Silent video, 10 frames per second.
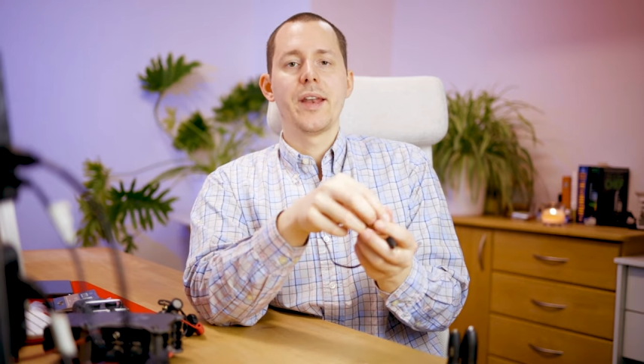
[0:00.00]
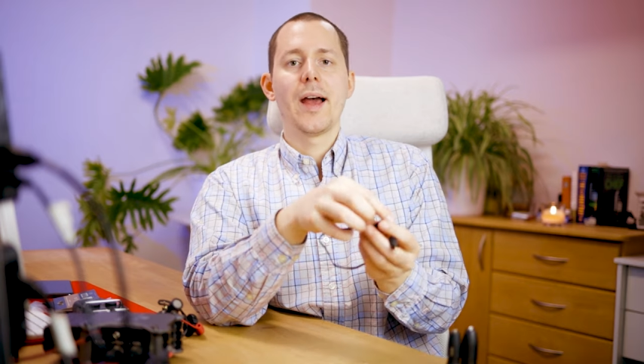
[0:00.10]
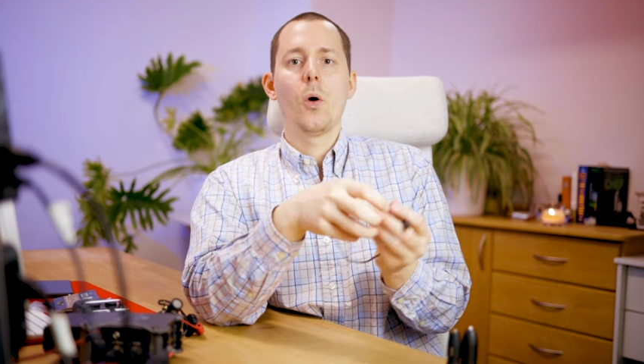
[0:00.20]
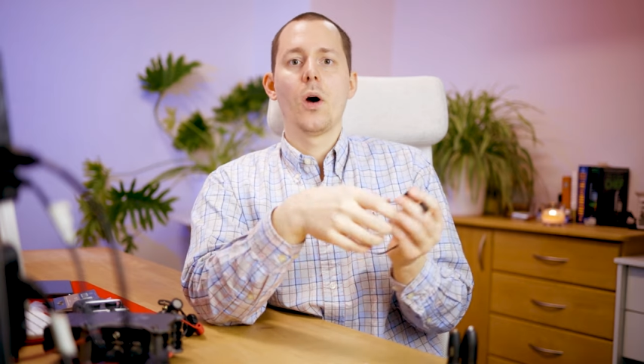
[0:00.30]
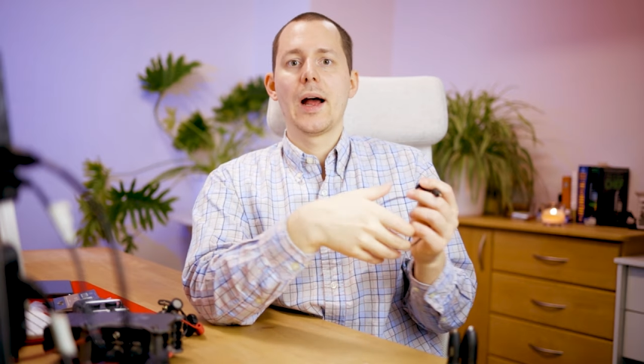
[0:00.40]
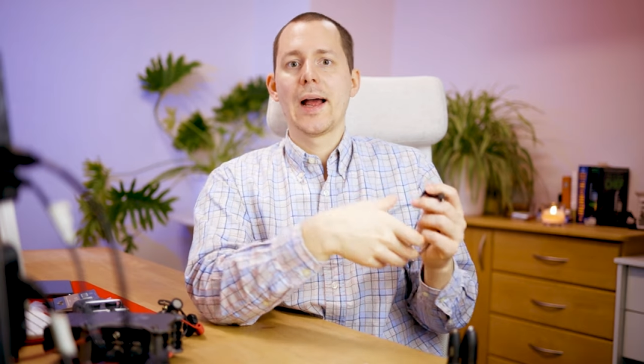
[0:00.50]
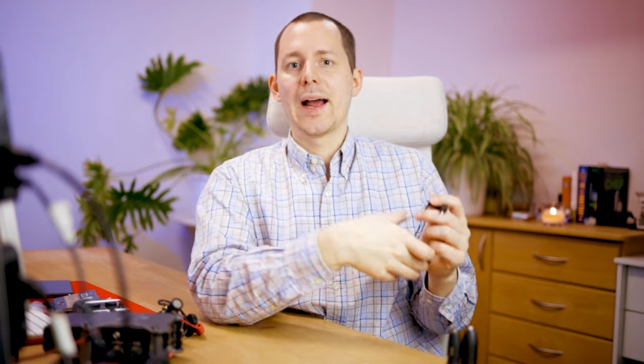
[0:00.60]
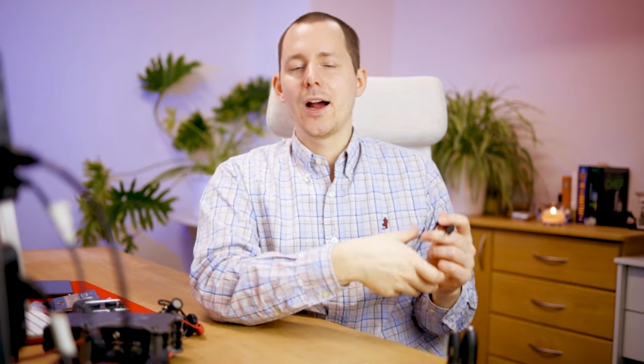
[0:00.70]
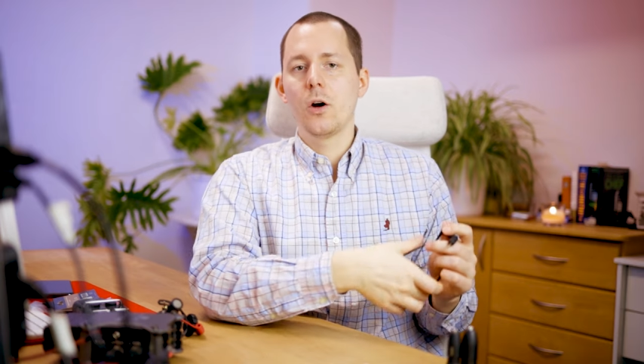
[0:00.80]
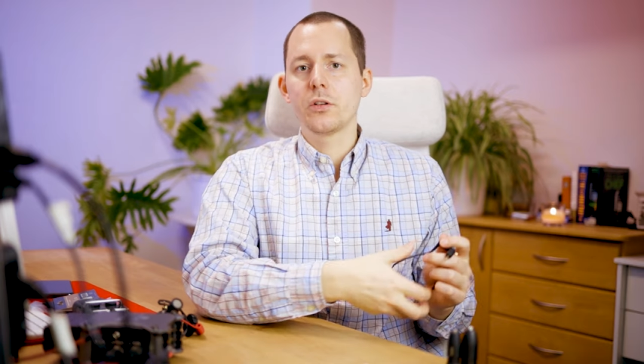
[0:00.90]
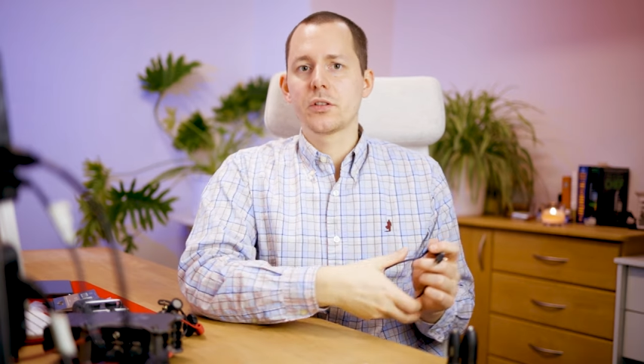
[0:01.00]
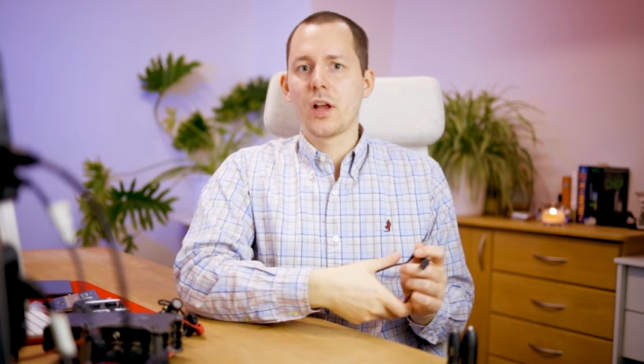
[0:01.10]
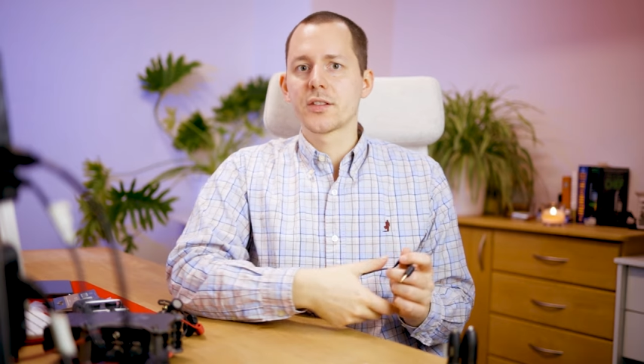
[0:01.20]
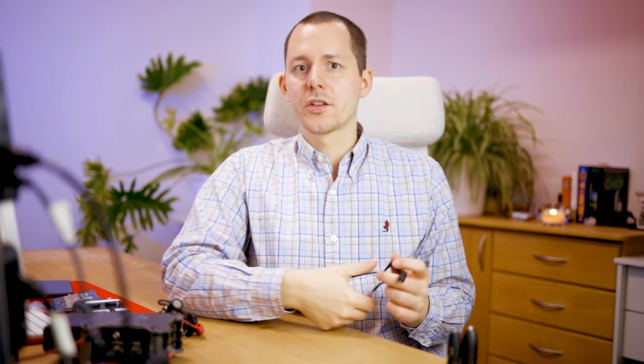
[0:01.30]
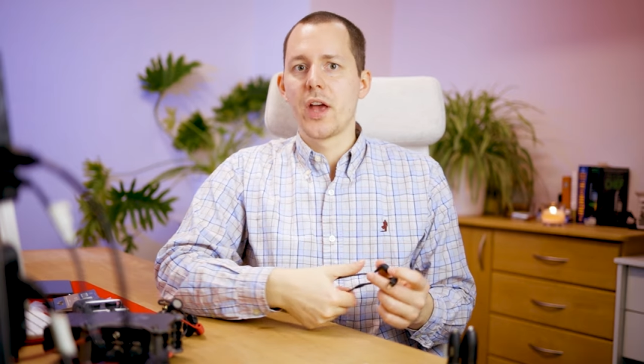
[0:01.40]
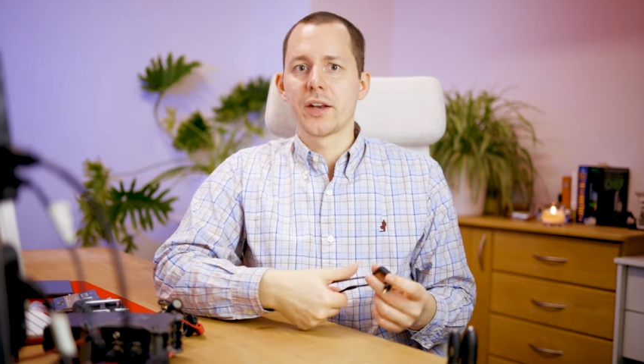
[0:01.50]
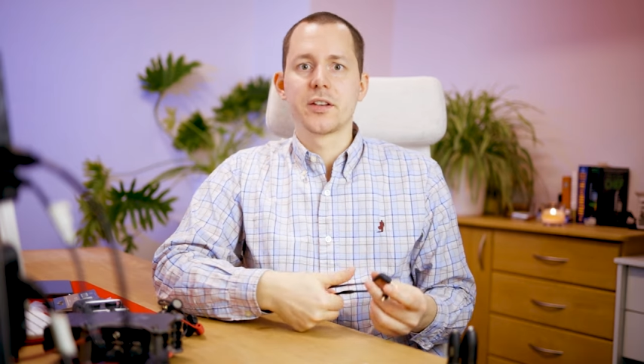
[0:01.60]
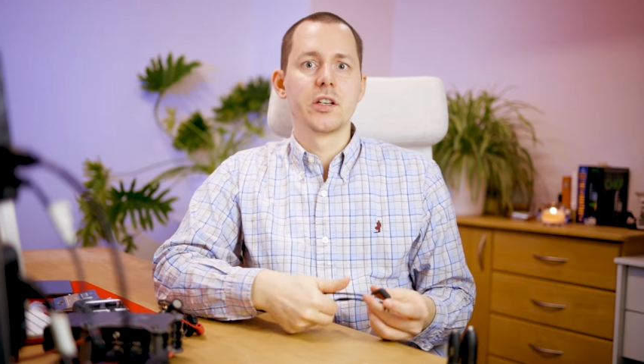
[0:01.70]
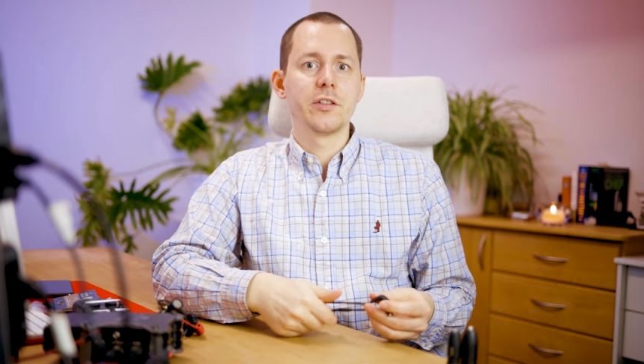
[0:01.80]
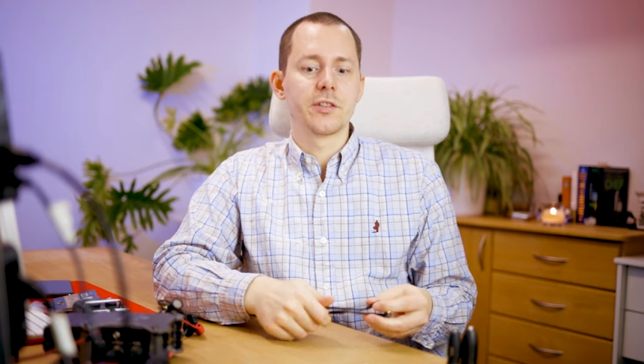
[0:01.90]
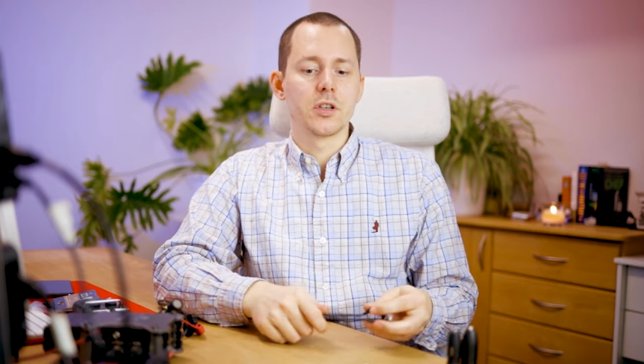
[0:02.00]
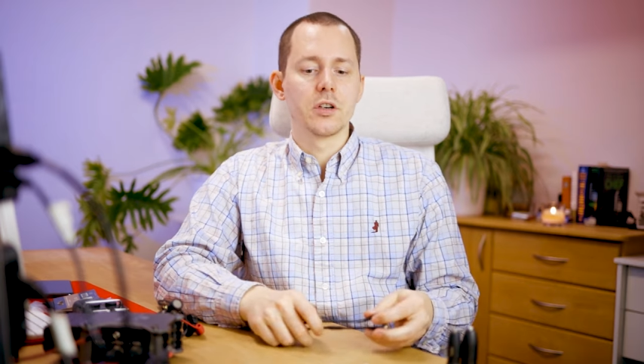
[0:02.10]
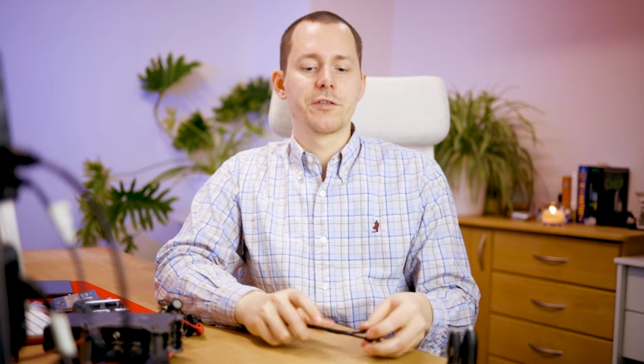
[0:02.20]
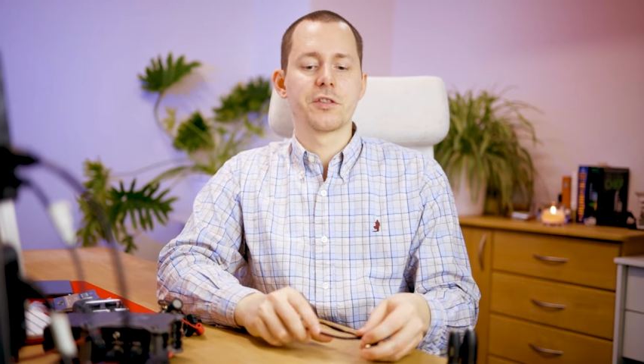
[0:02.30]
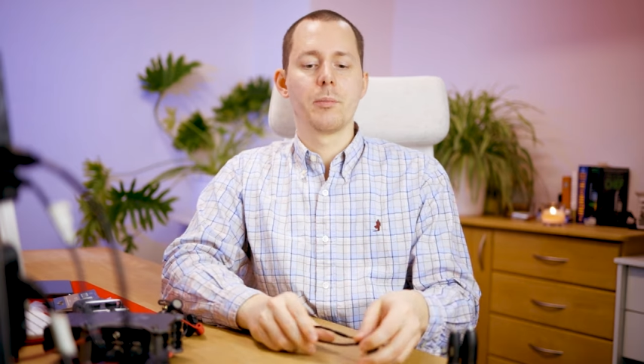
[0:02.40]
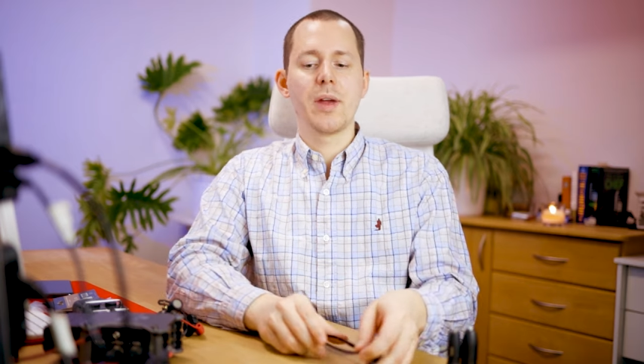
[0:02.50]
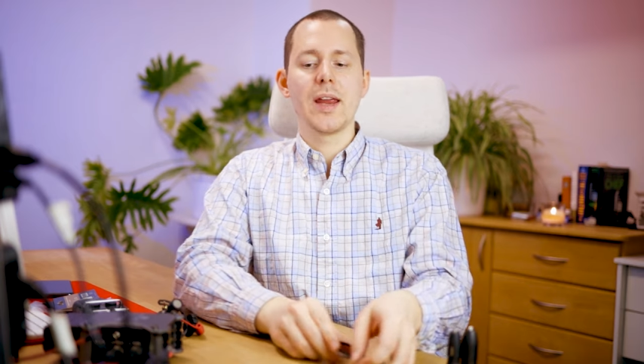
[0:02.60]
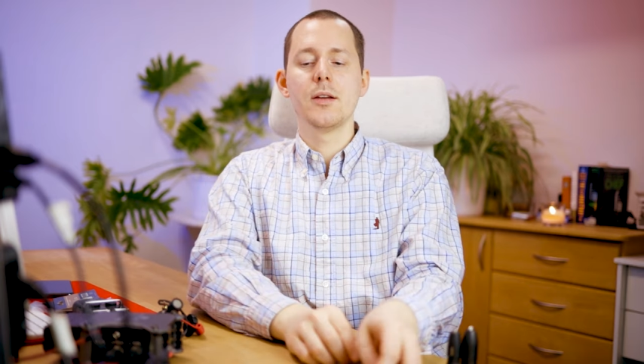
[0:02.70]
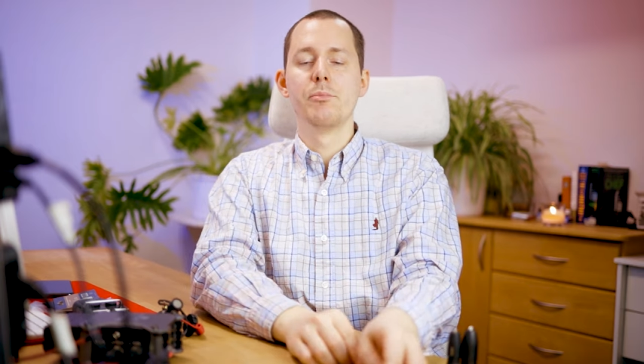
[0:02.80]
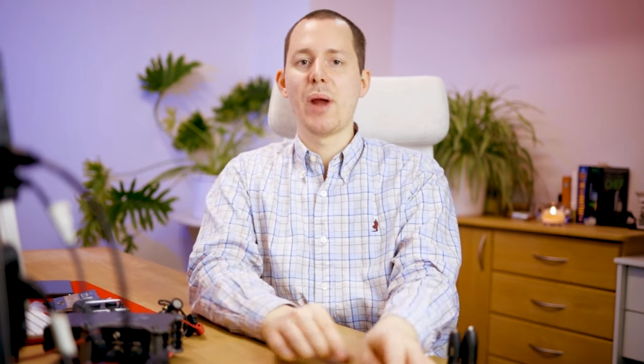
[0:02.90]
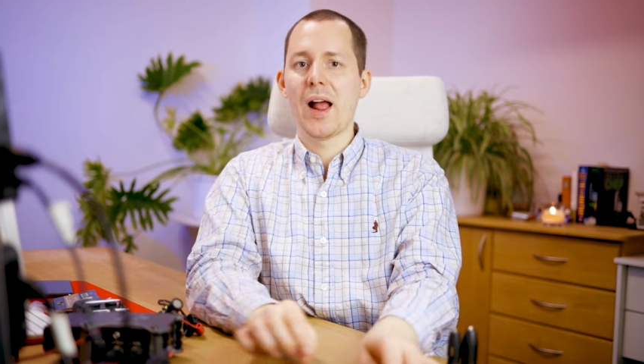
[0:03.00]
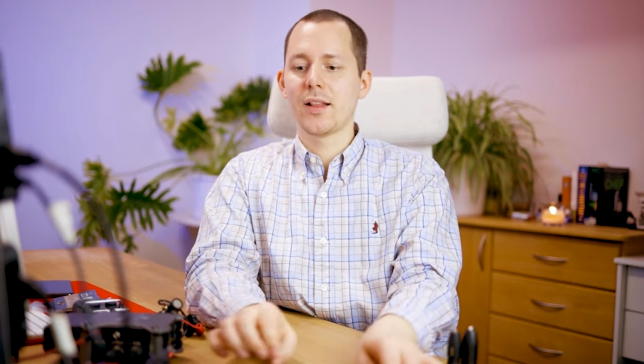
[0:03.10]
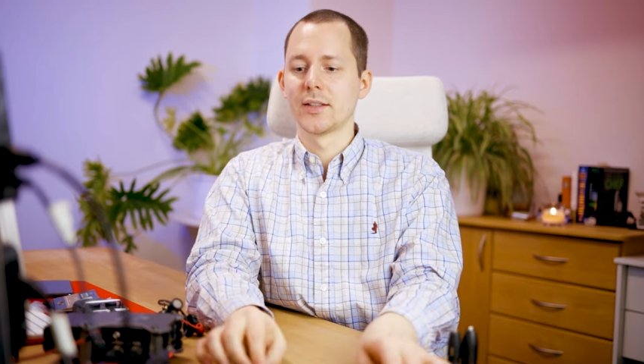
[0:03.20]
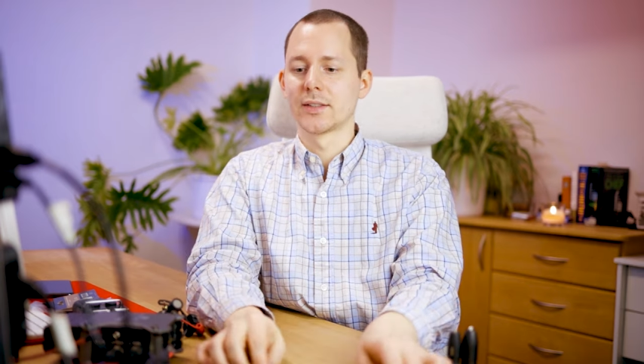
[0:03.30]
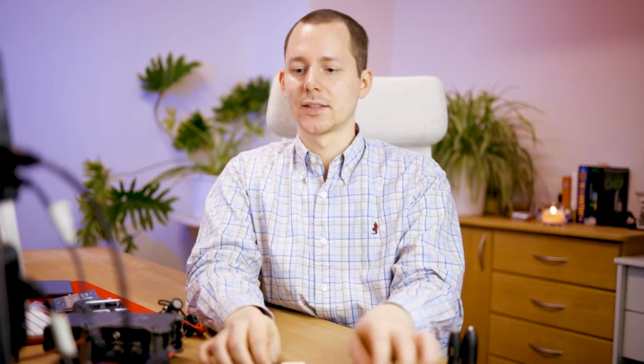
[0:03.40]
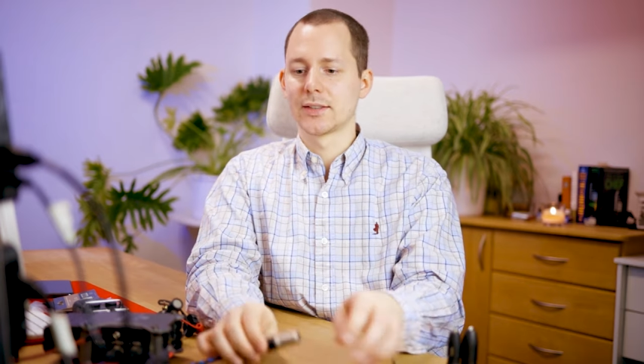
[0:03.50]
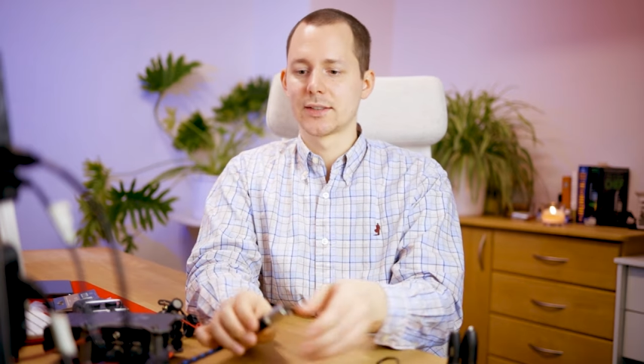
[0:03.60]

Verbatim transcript: Now, how does that differ from a balanced